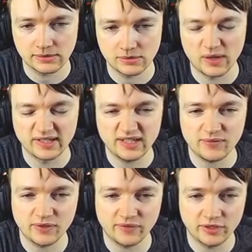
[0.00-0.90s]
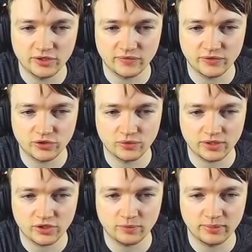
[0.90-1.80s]
Oh, I did have enough energy for choke. I
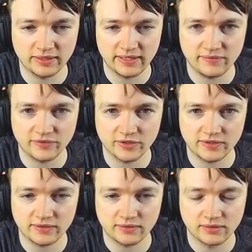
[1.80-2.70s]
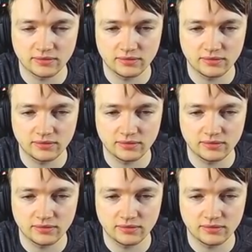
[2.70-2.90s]
should have played that first.